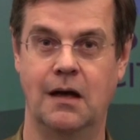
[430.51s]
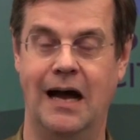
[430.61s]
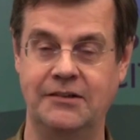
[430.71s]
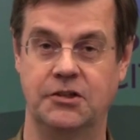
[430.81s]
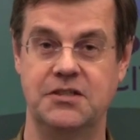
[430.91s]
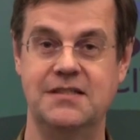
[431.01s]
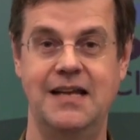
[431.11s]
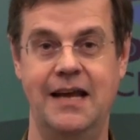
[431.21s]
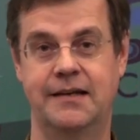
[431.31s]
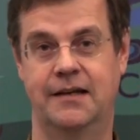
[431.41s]

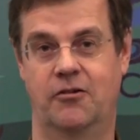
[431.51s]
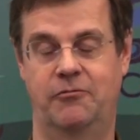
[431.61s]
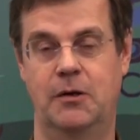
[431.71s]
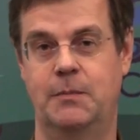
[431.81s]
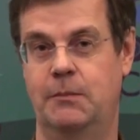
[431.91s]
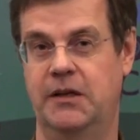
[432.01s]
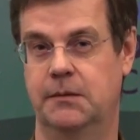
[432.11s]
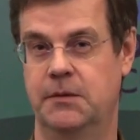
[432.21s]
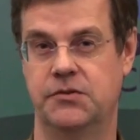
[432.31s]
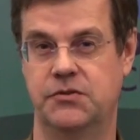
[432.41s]
understanding of what public
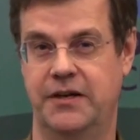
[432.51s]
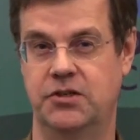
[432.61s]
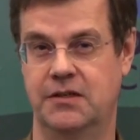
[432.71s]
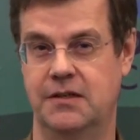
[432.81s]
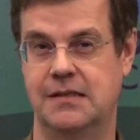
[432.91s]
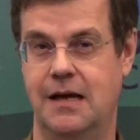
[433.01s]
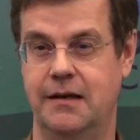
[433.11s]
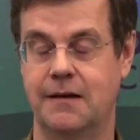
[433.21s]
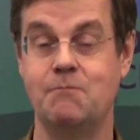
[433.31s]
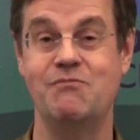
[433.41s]
administration is like,